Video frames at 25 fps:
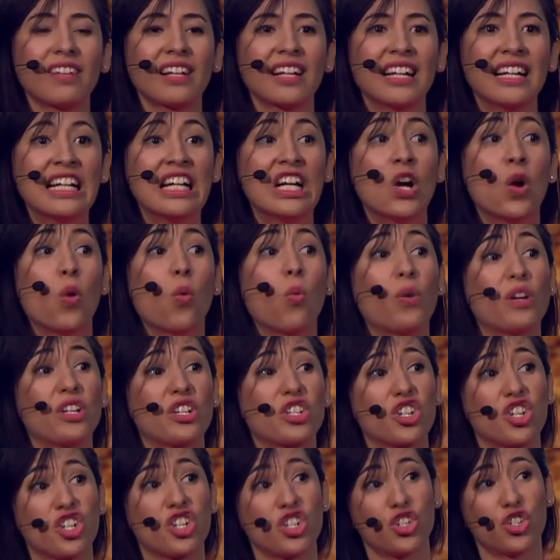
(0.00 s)
When she
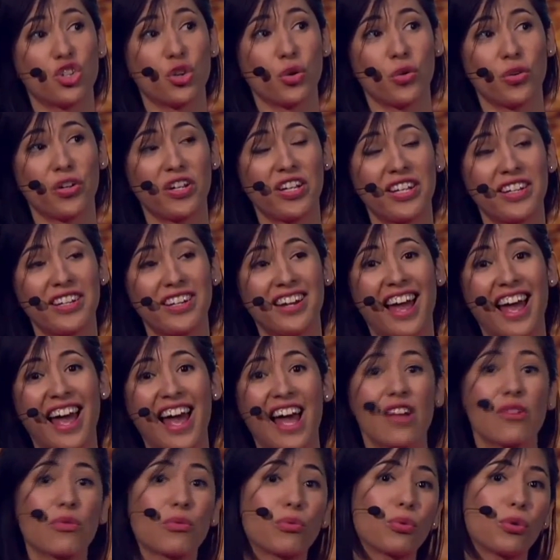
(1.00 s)
joined a
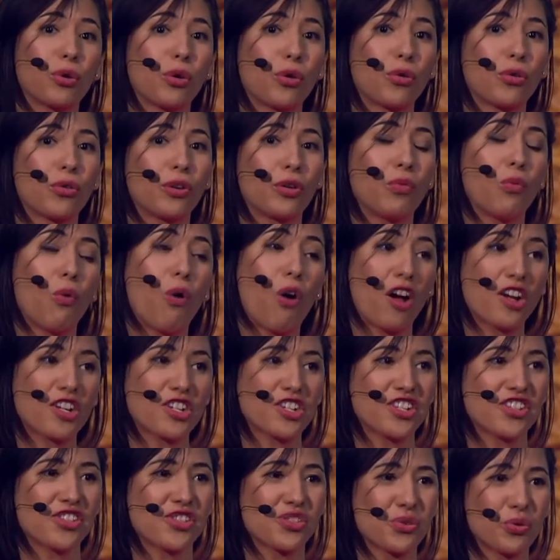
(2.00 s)
Rotary WASH in
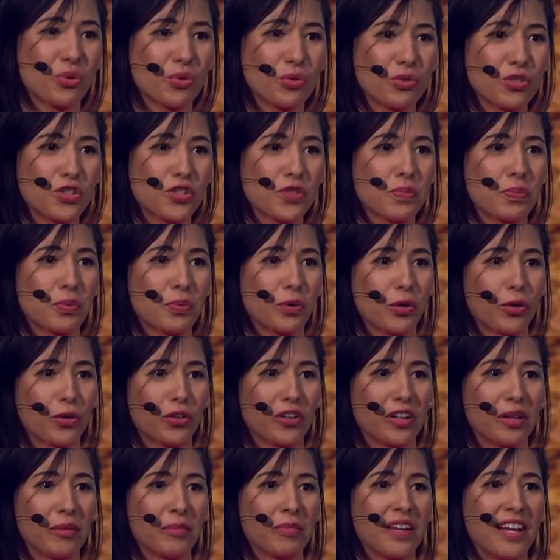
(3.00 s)
Schools program,
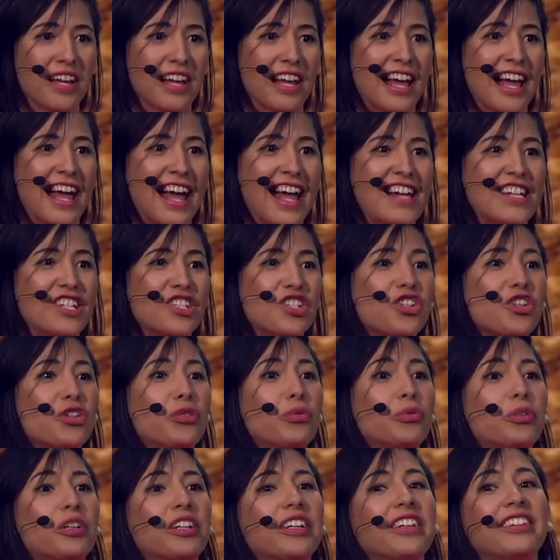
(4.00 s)
she
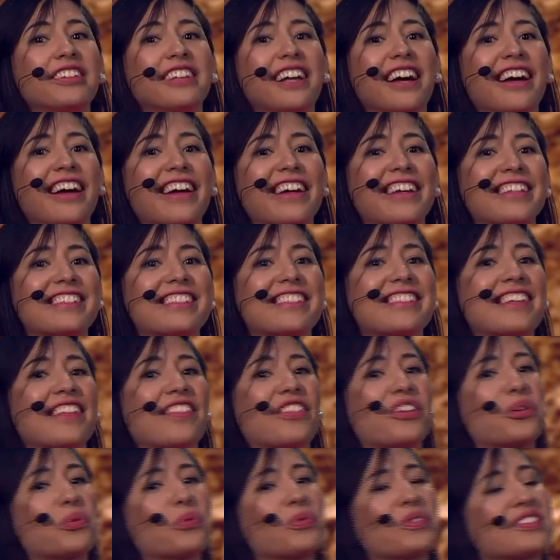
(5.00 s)
realized that there
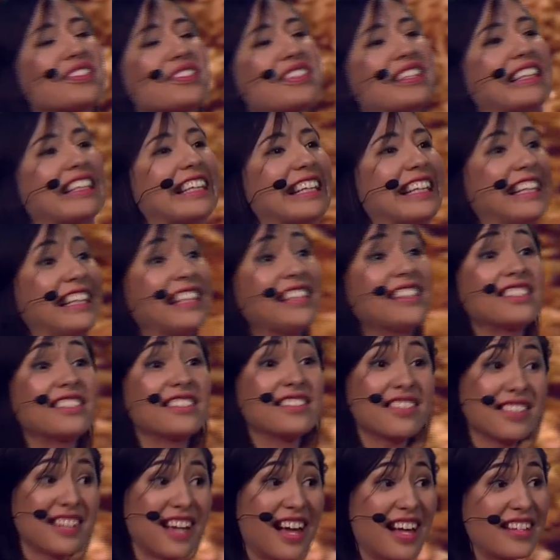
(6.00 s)
was a need to
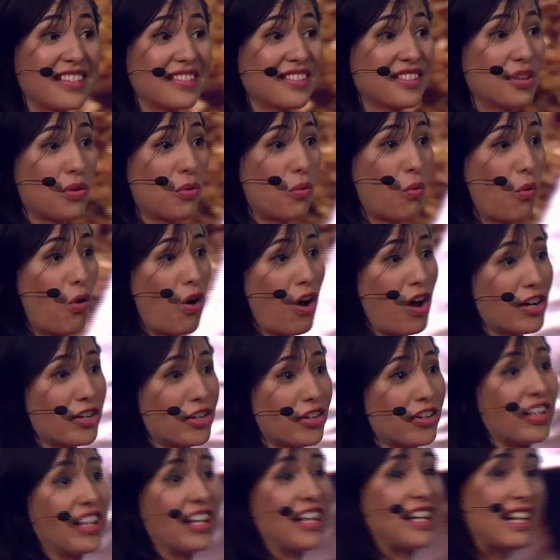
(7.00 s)
test the water in
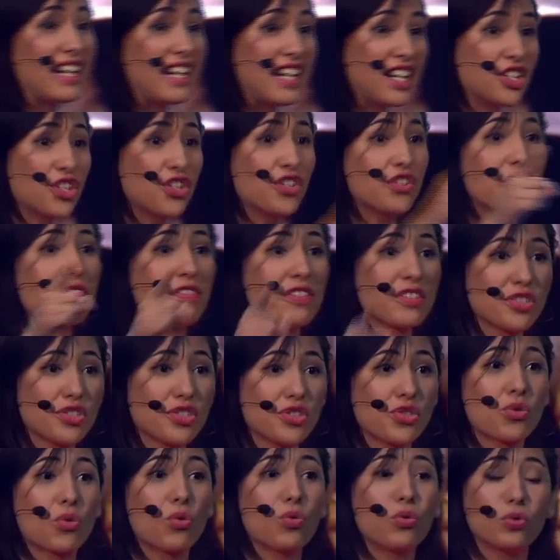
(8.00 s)
each of the
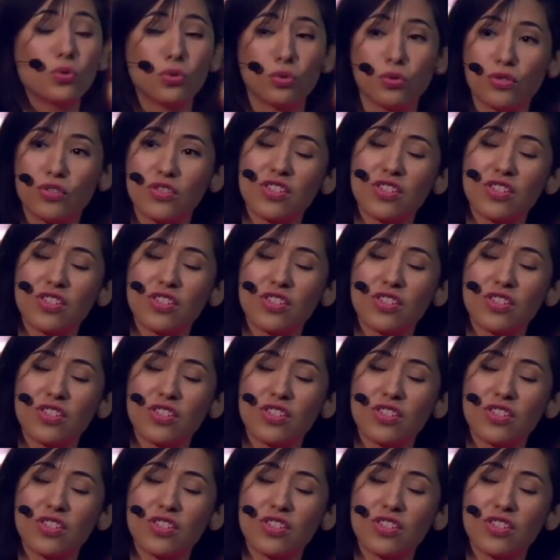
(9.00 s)
schools.